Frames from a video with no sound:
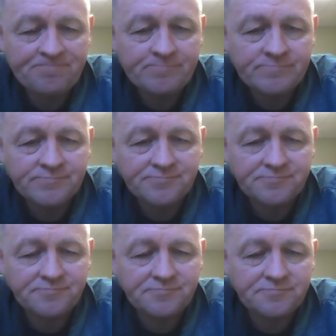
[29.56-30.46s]

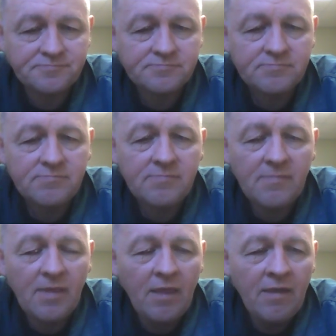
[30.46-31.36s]

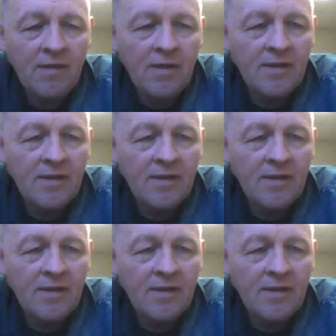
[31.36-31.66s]
(no one is talking)